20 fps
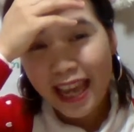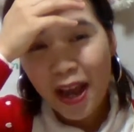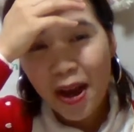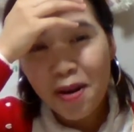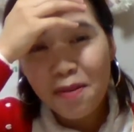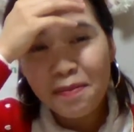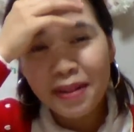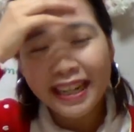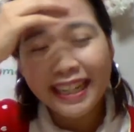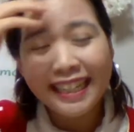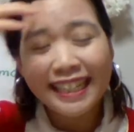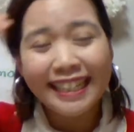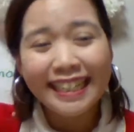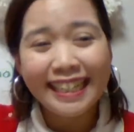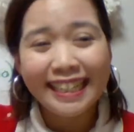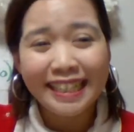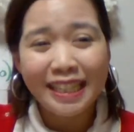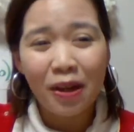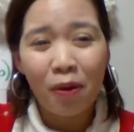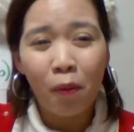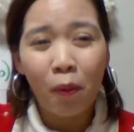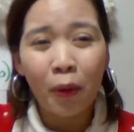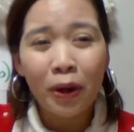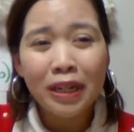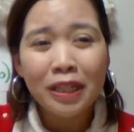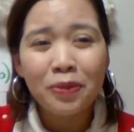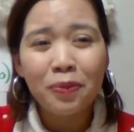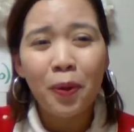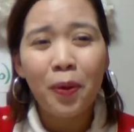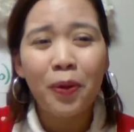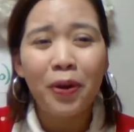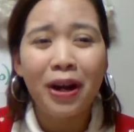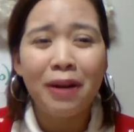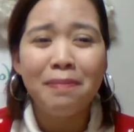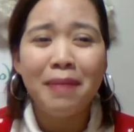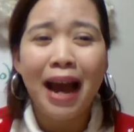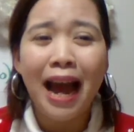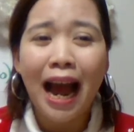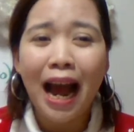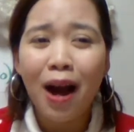Oh my goodness, the words won't
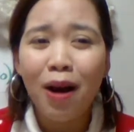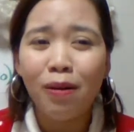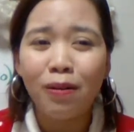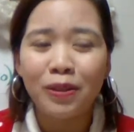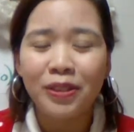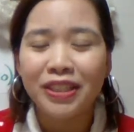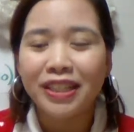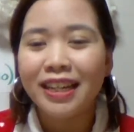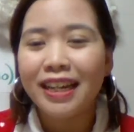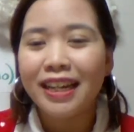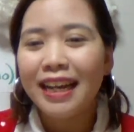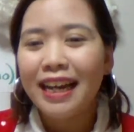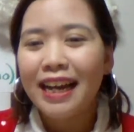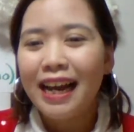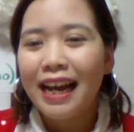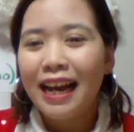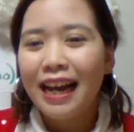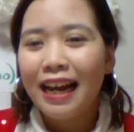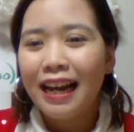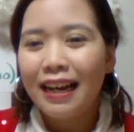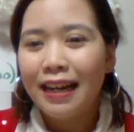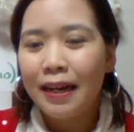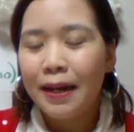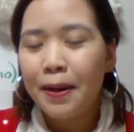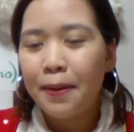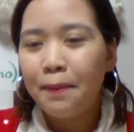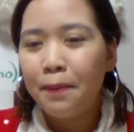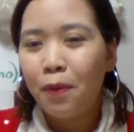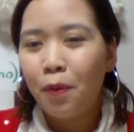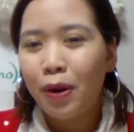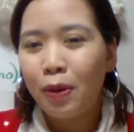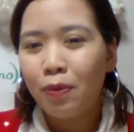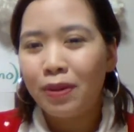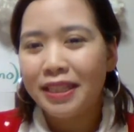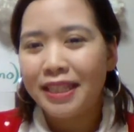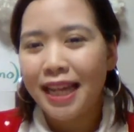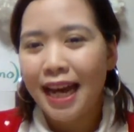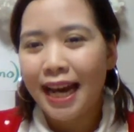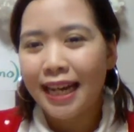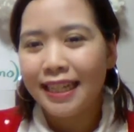come out. What
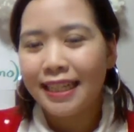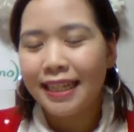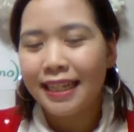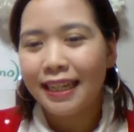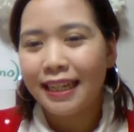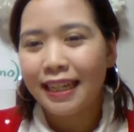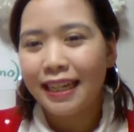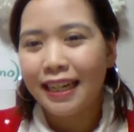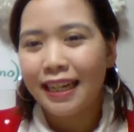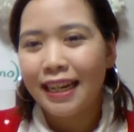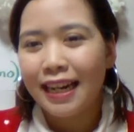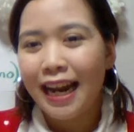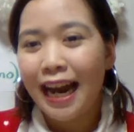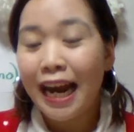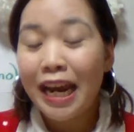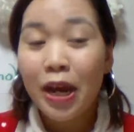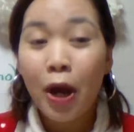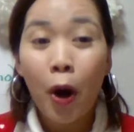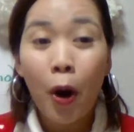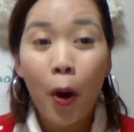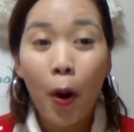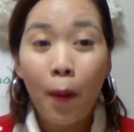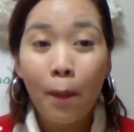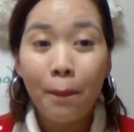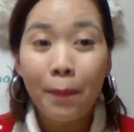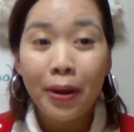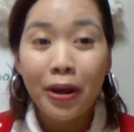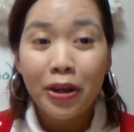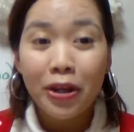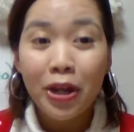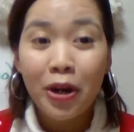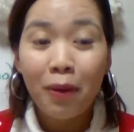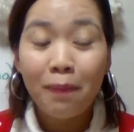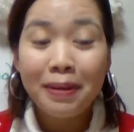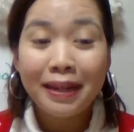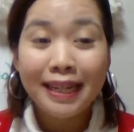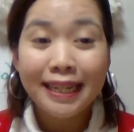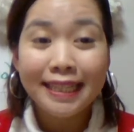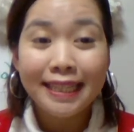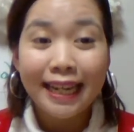was that? I hope, you know,
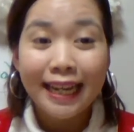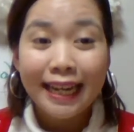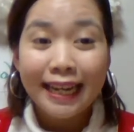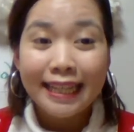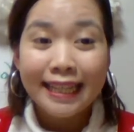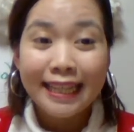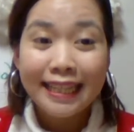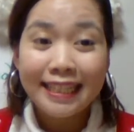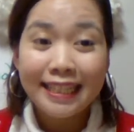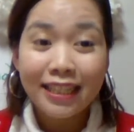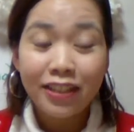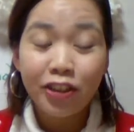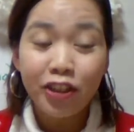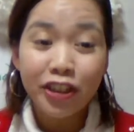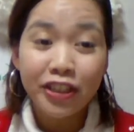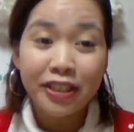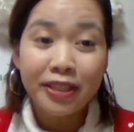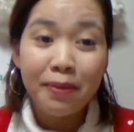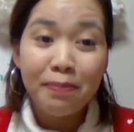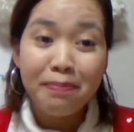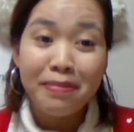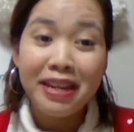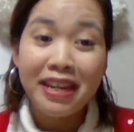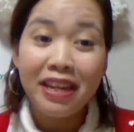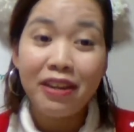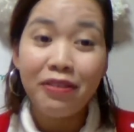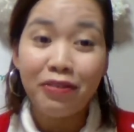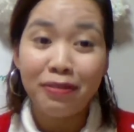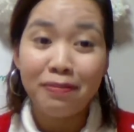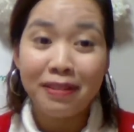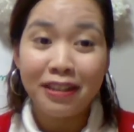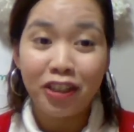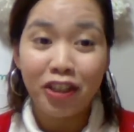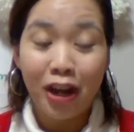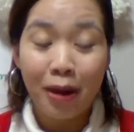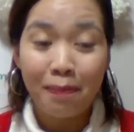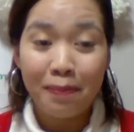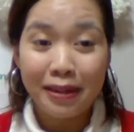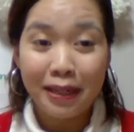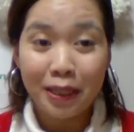because this is just the meaning from the
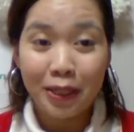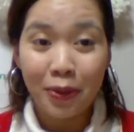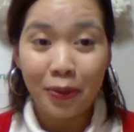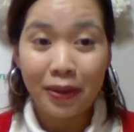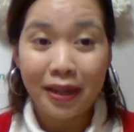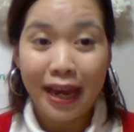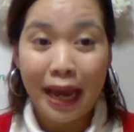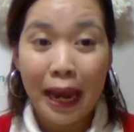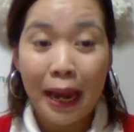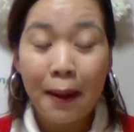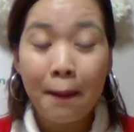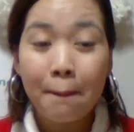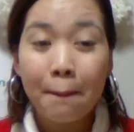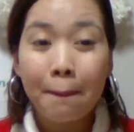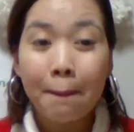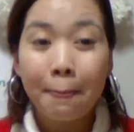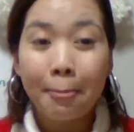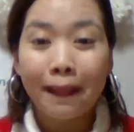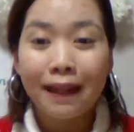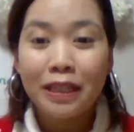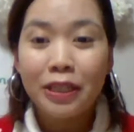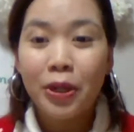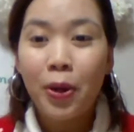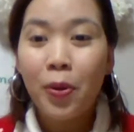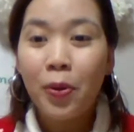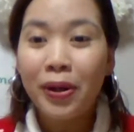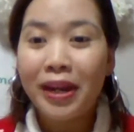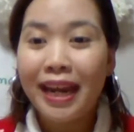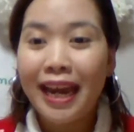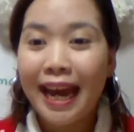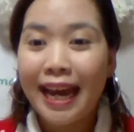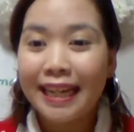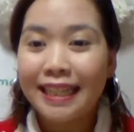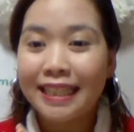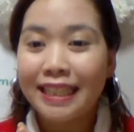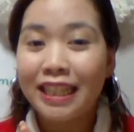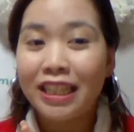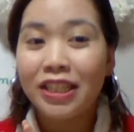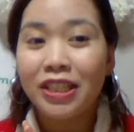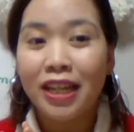Japanese, okay? Don't get
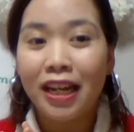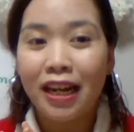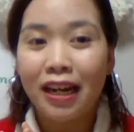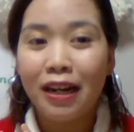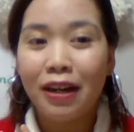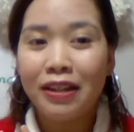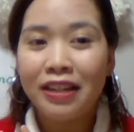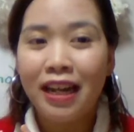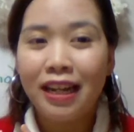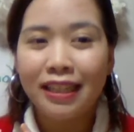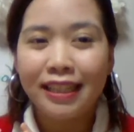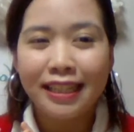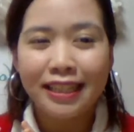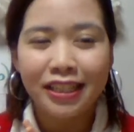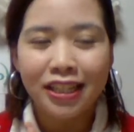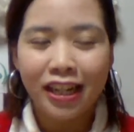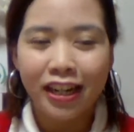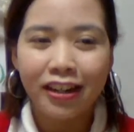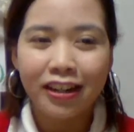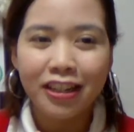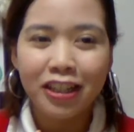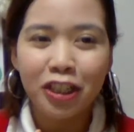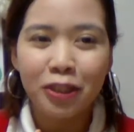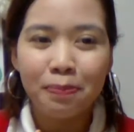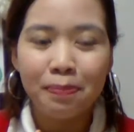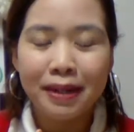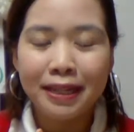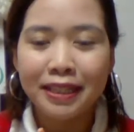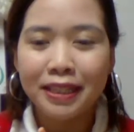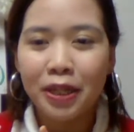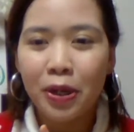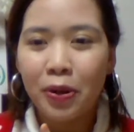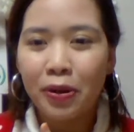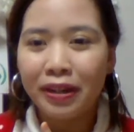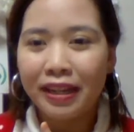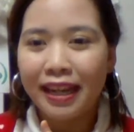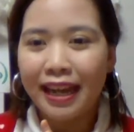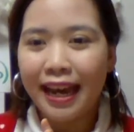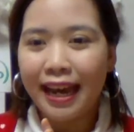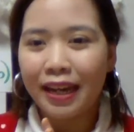this, not discouraged, but
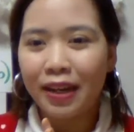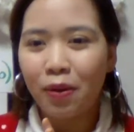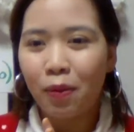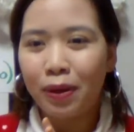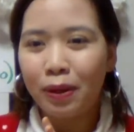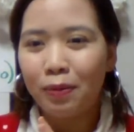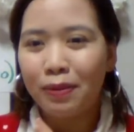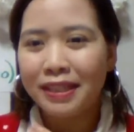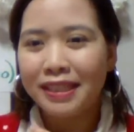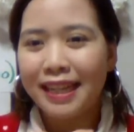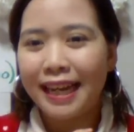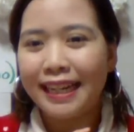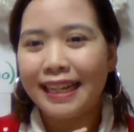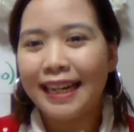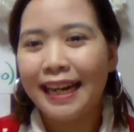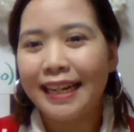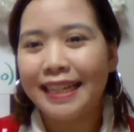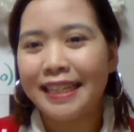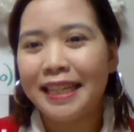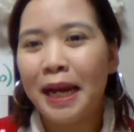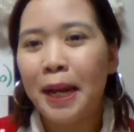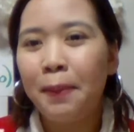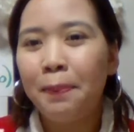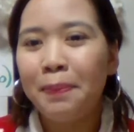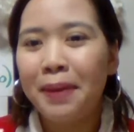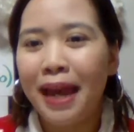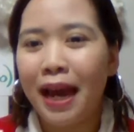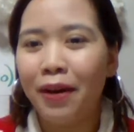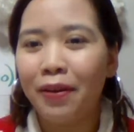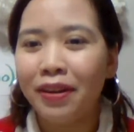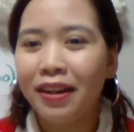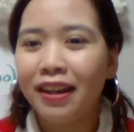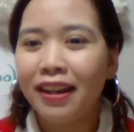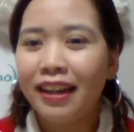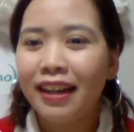don't get, what was that, guys? Help me out.